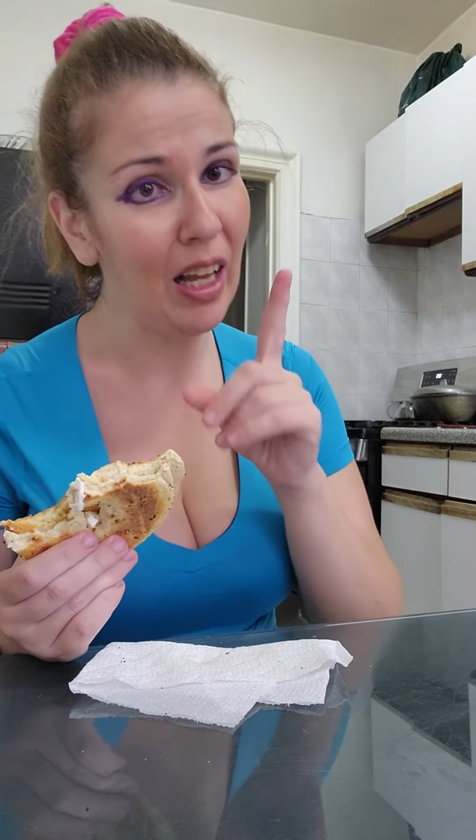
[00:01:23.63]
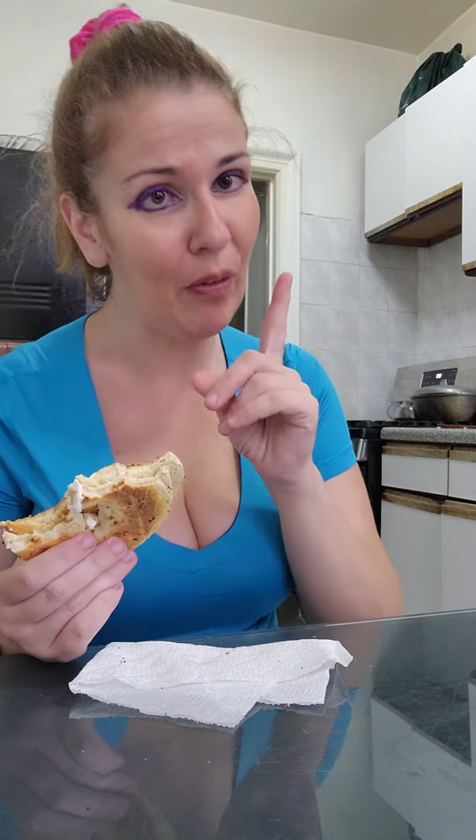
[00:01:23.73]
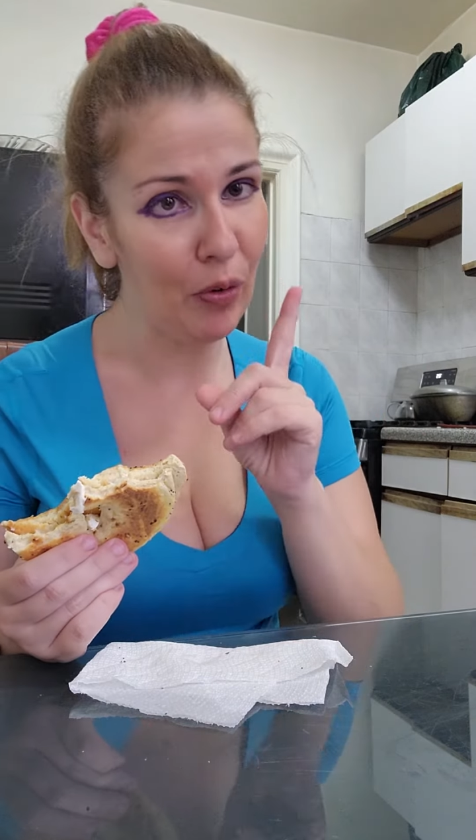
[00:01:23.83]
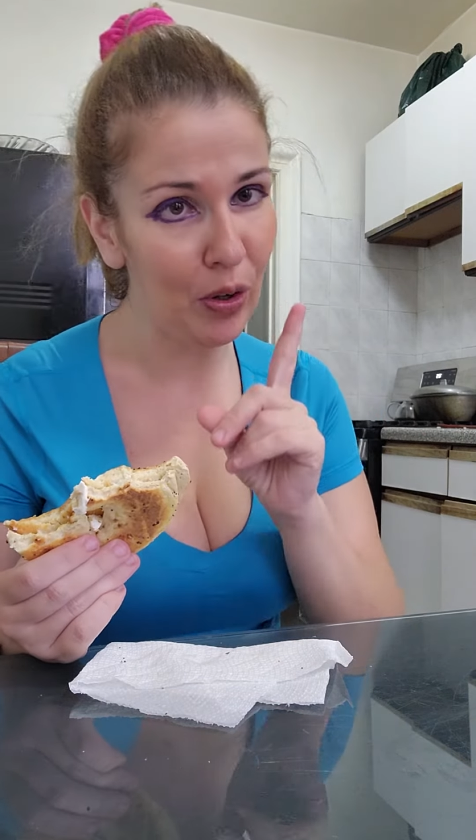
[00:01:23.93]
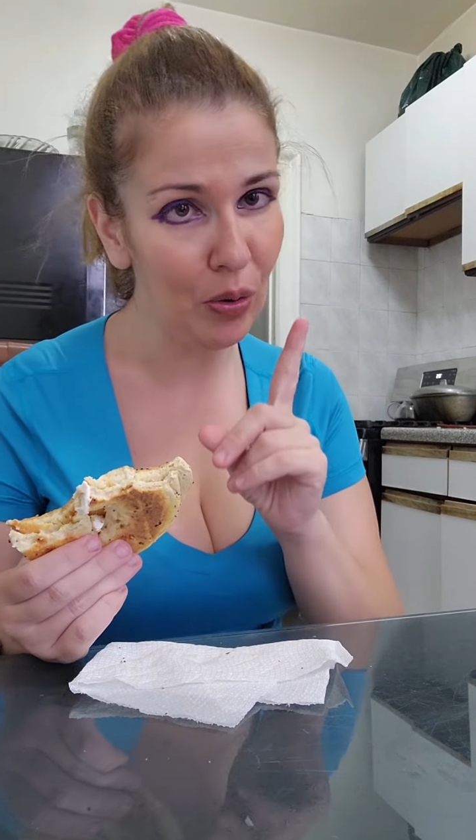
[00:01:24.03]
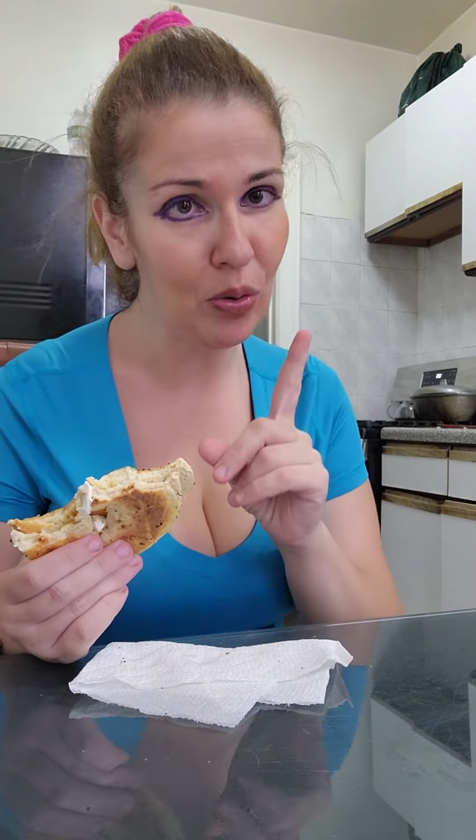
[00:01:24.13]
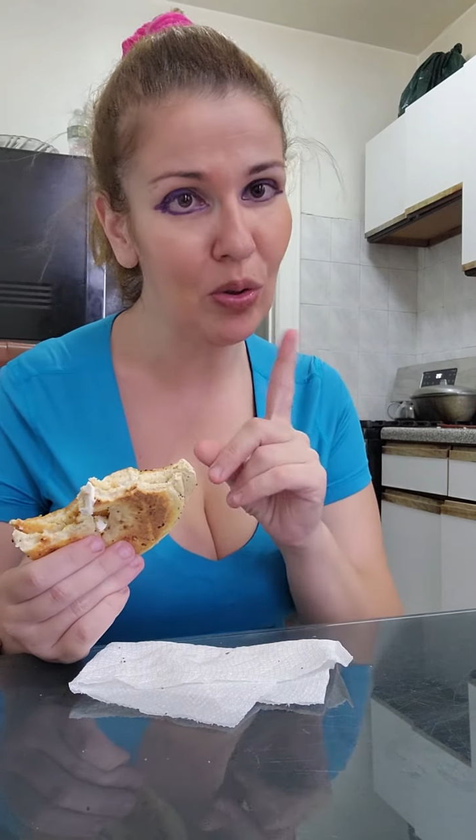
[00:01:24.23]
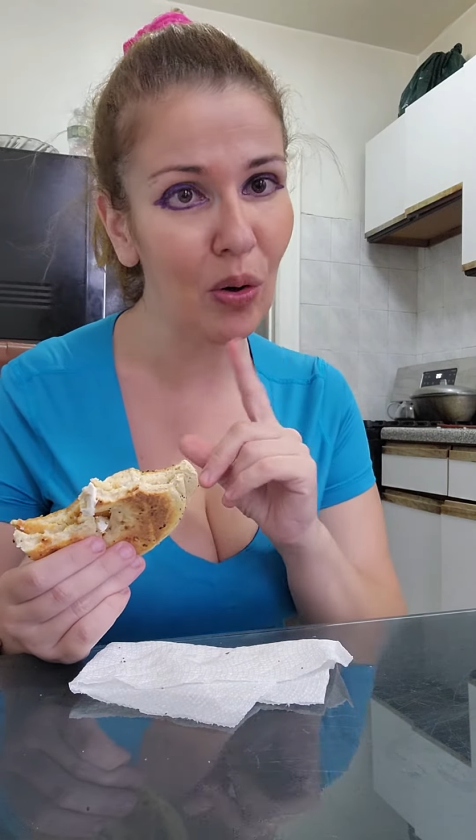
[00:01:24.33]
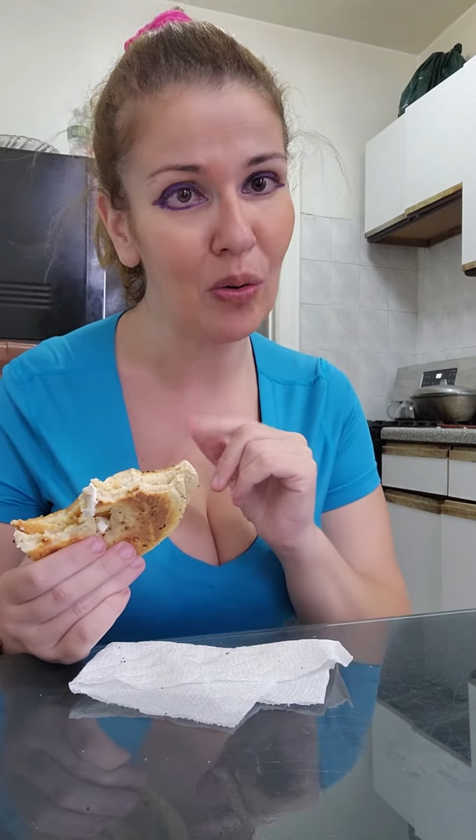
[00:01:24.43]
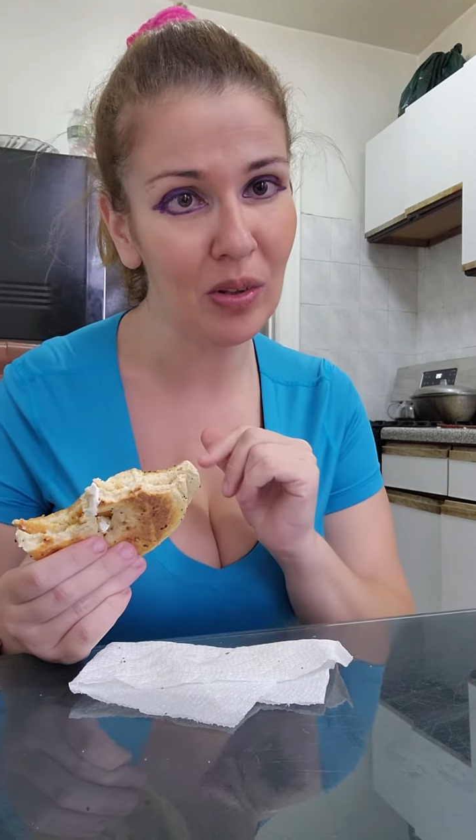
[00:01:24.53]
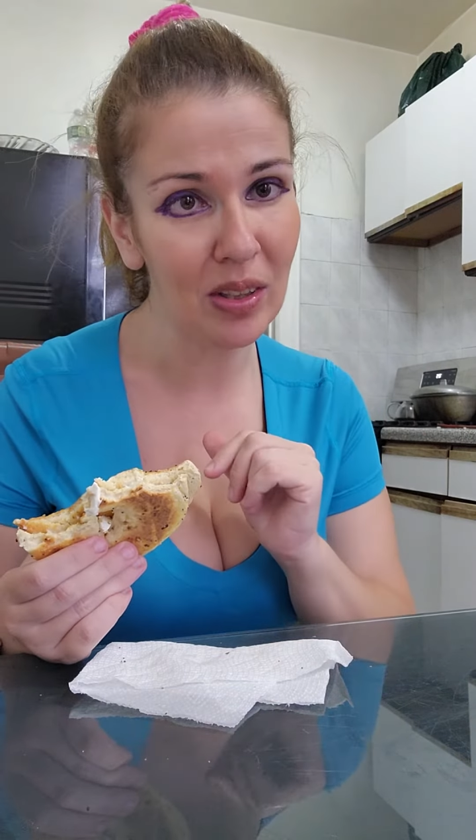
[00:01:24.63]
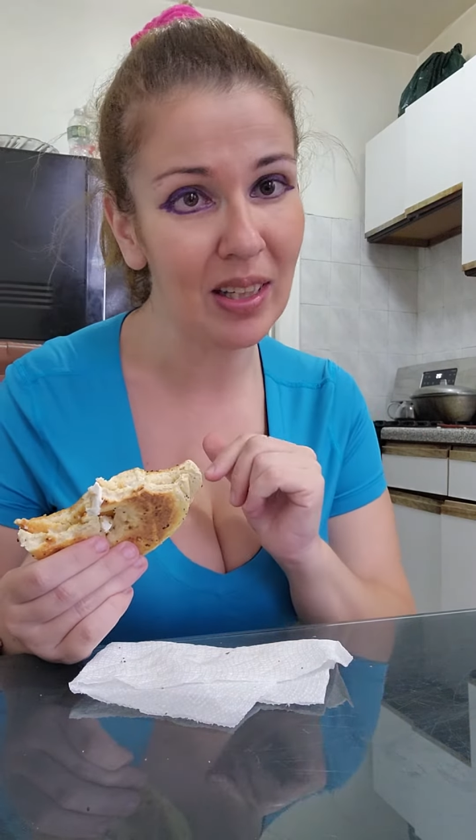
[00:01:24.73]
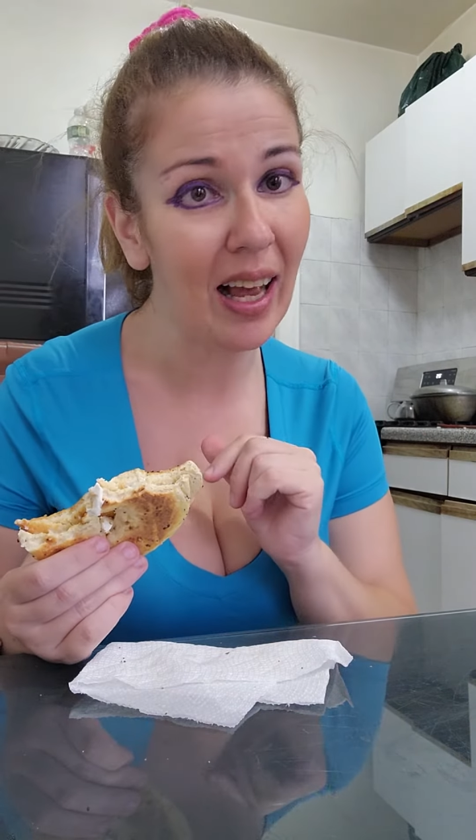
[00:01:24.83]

if you don't